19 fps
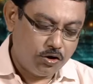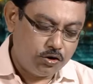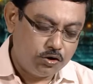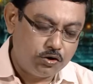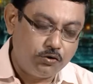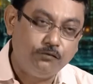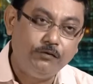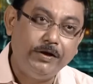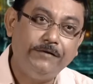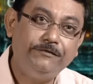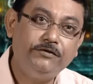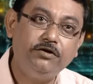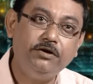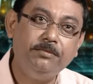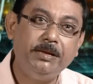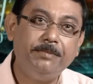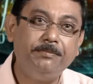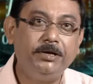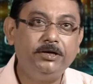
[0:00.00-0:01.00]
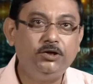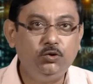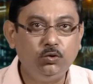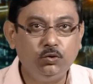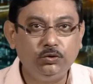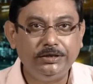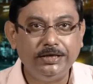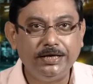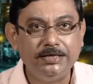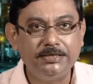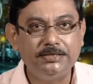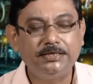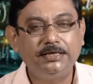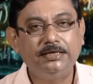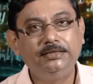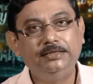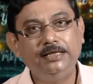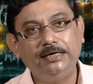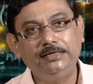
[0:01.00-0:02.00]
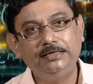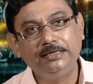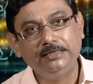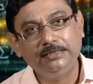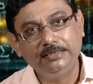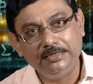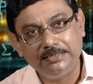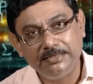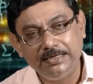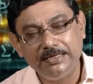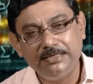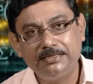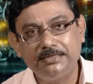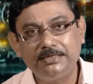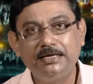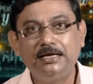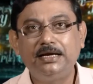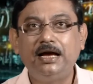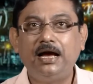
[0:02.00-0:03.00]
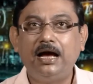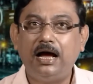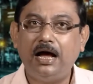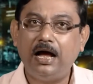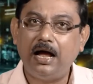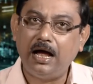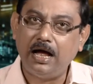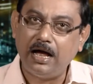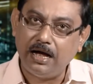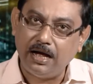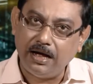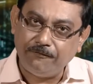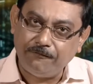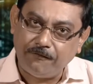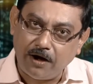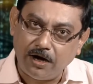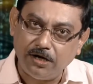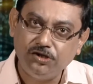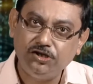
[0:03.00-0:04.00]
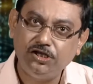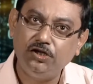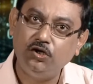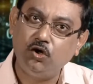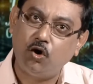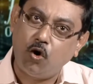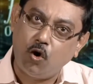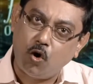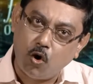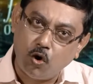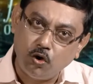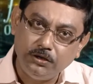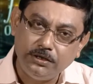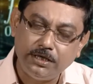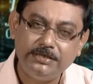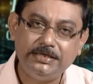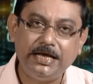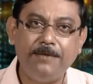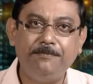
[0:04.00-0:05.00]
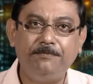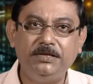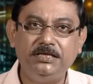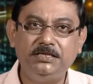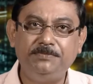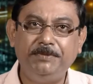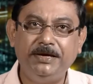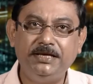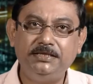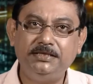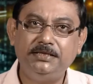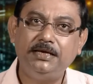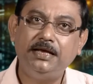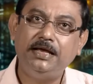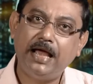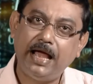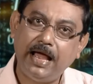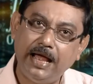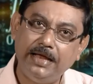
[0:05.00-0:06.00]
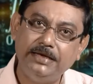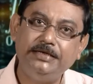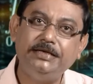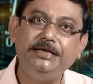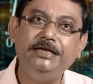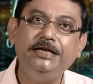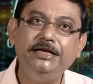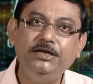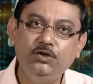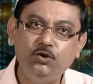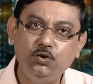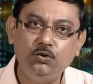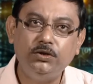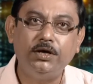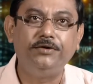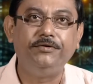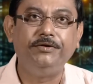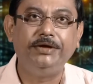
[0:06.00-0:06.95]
So we have to remember two things, that this is a function on the sample space and into the